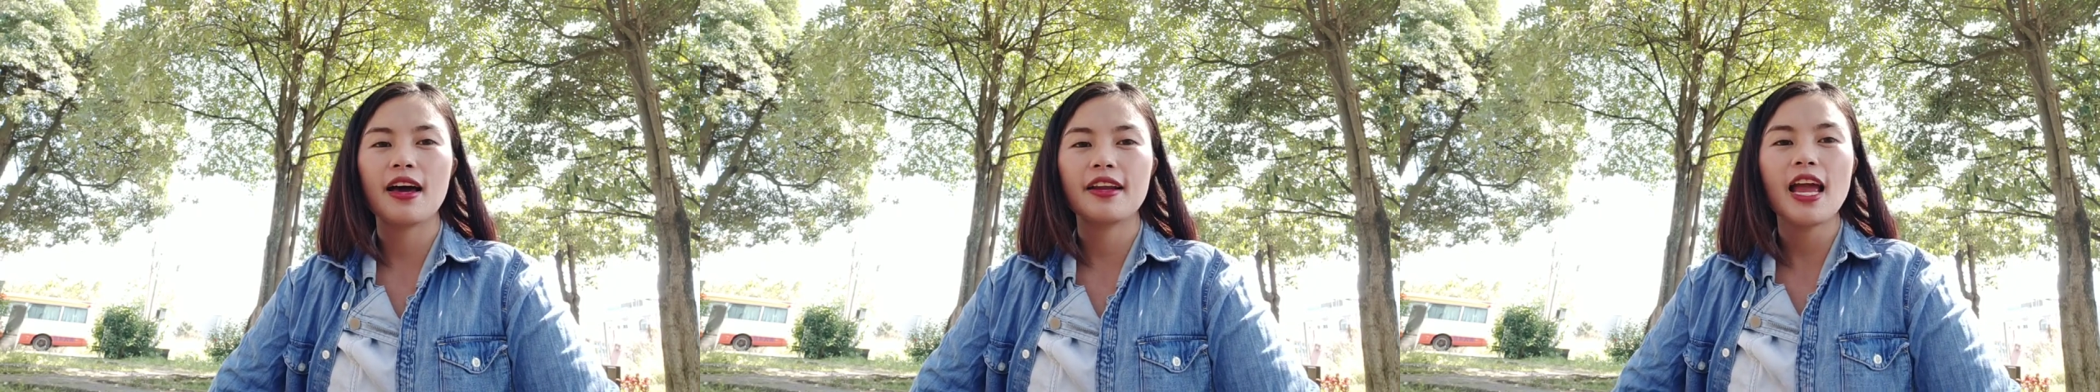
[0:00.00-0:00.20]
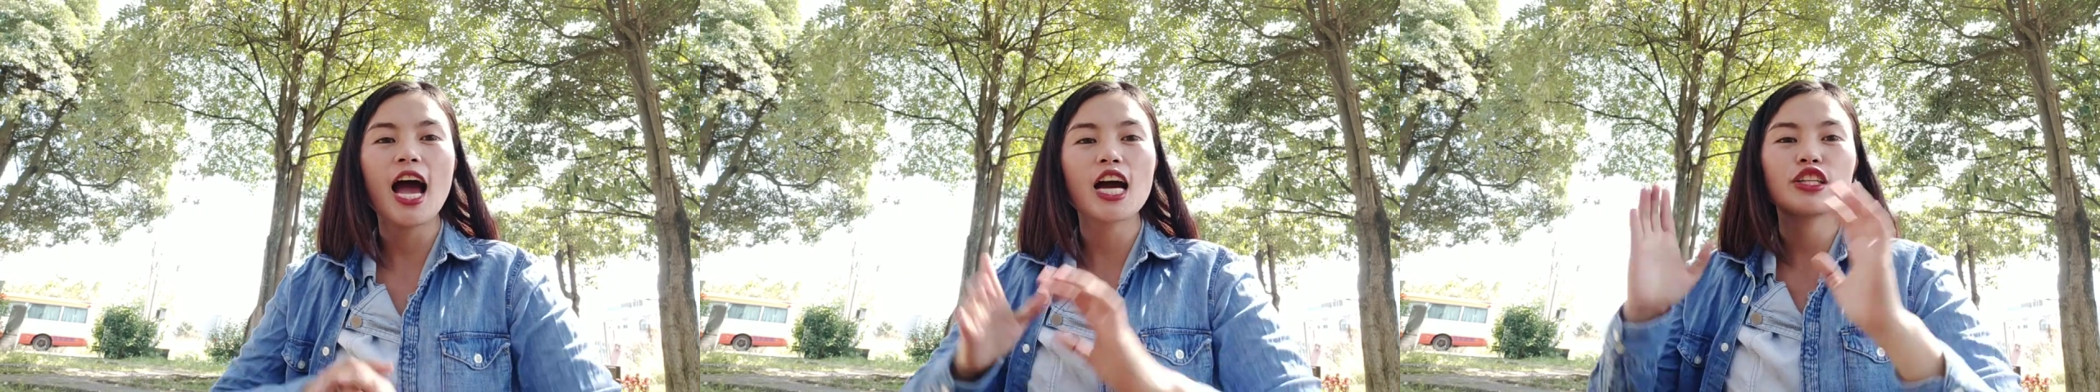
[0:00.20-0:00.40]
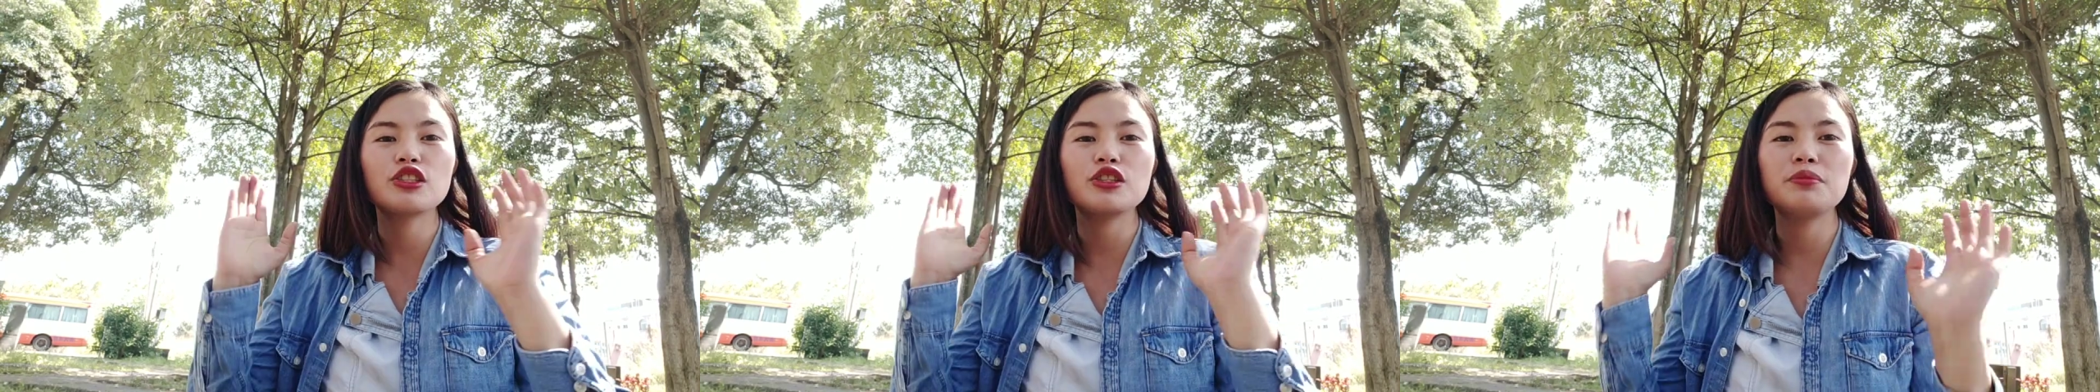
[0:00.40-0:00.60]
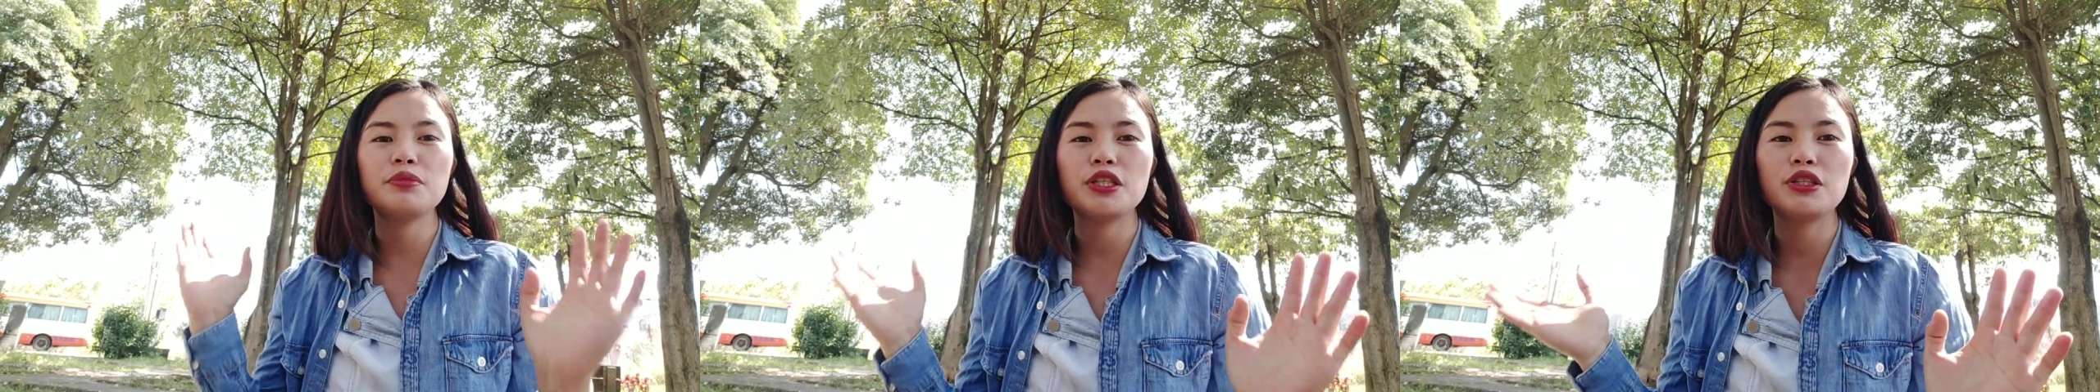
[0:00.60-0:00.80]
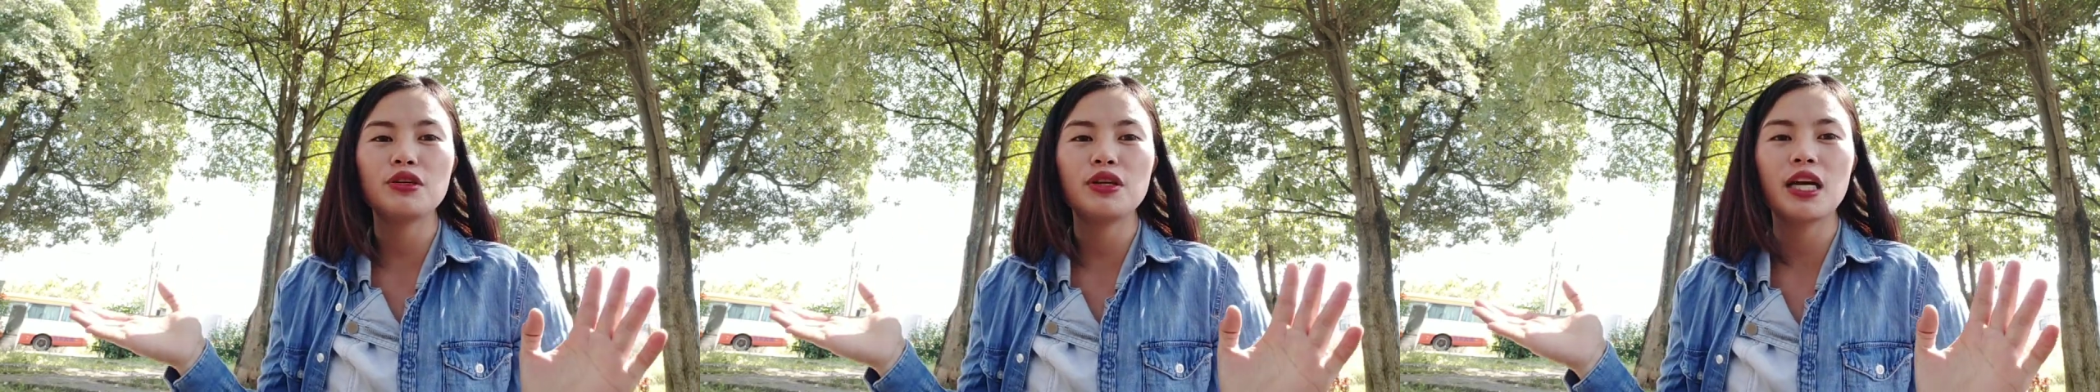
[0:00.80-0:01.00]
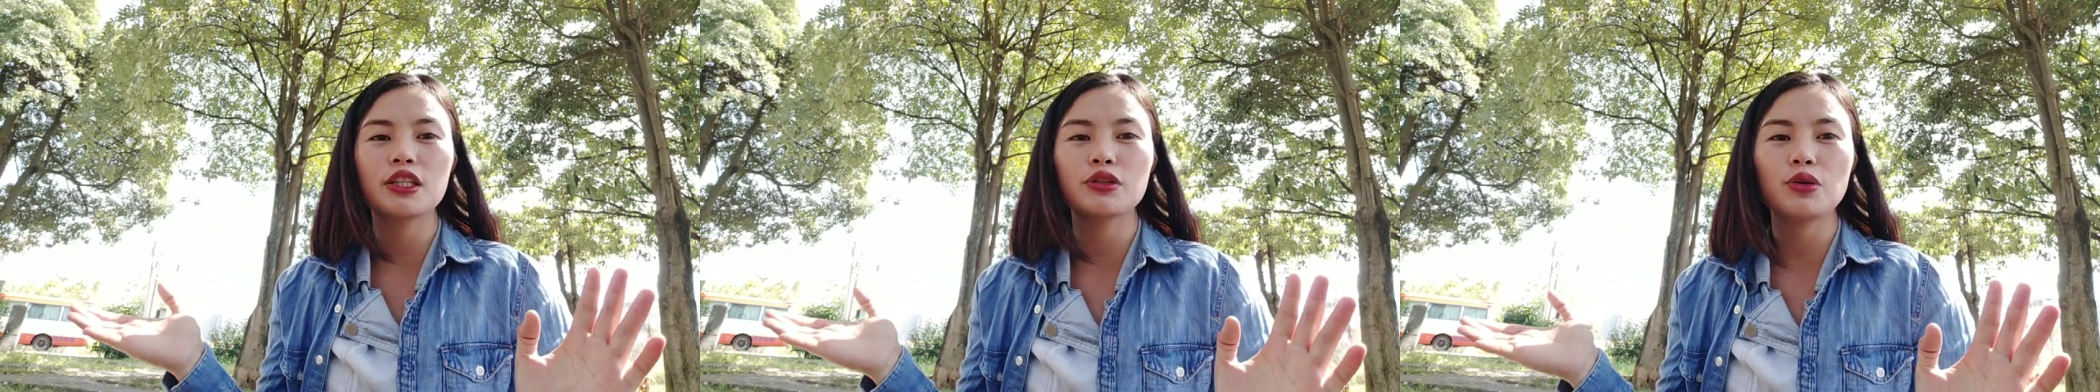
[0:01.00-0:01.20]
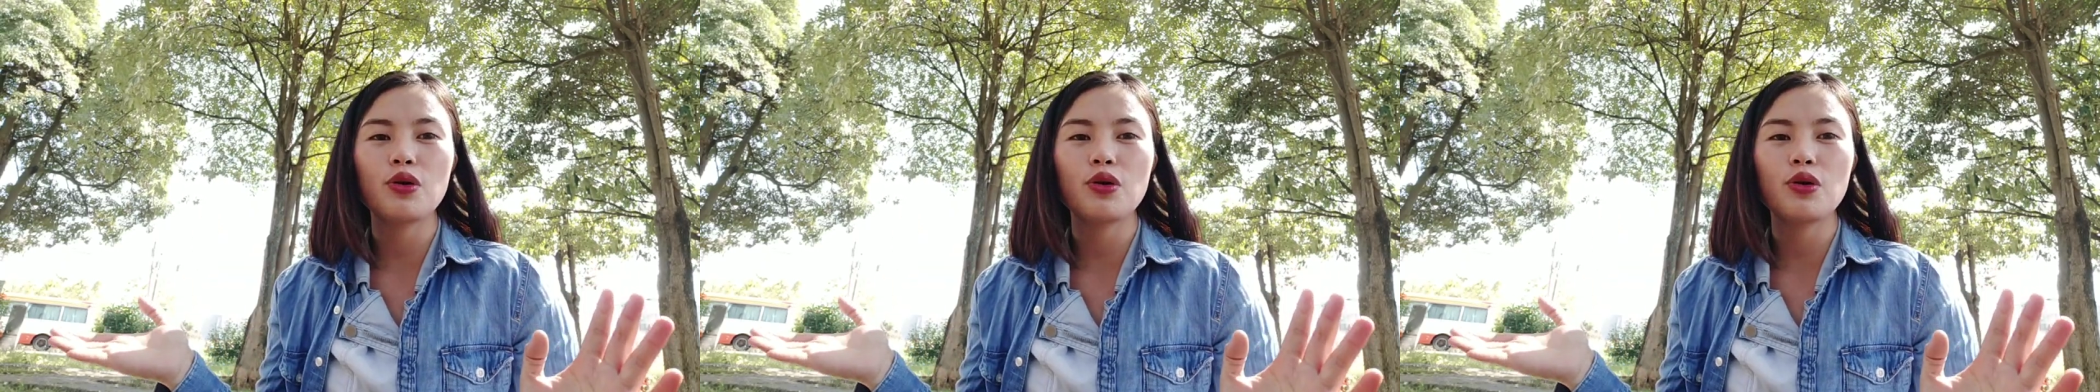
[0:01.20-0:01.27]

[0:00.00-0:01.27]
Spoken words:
reaction video lang